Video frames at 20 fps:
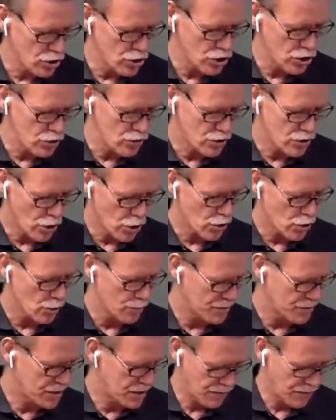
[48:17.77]
and you can use
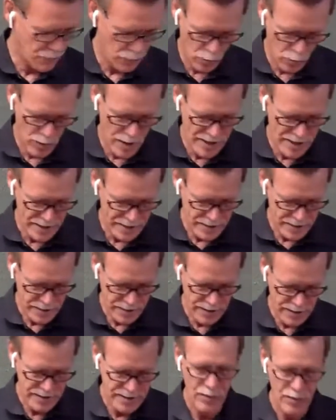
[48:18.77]
herbs different
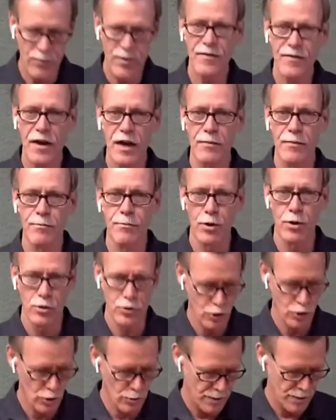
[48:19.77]
ways. Let's say we've got a
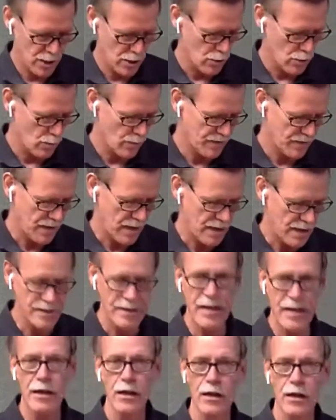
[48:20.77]
bulk herb here. We've
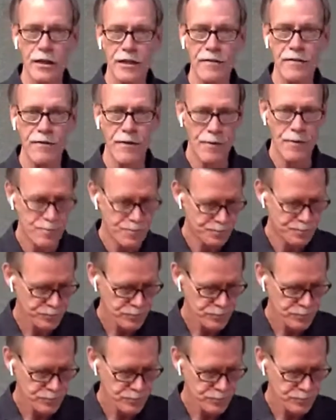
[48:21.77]
got nettle leaf,